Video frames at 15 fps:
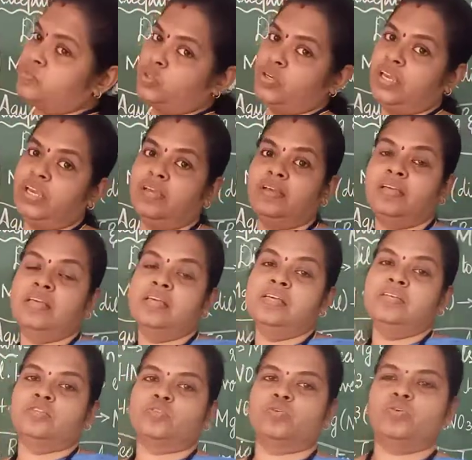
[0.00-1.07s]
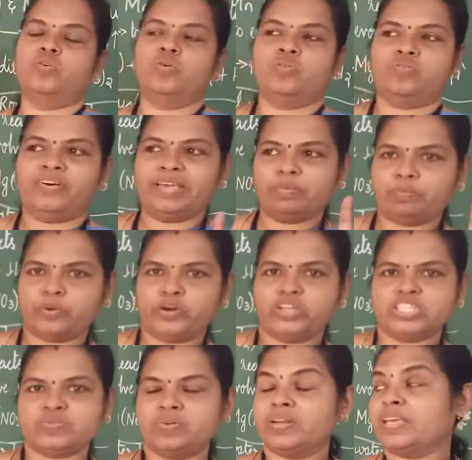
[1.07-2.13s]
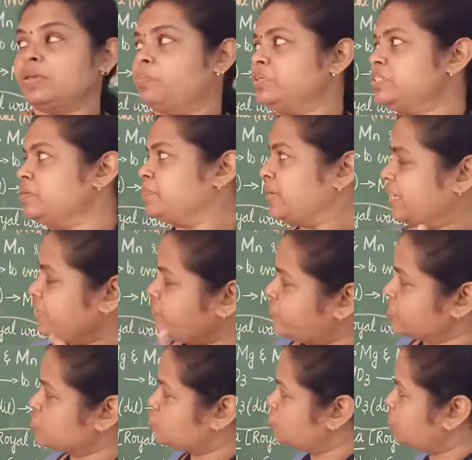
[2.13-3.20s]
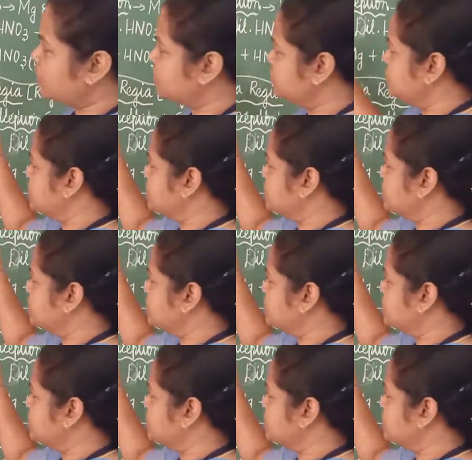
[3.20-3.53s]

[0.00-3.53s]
Okay. So 5 points, will keep it in mind. First one,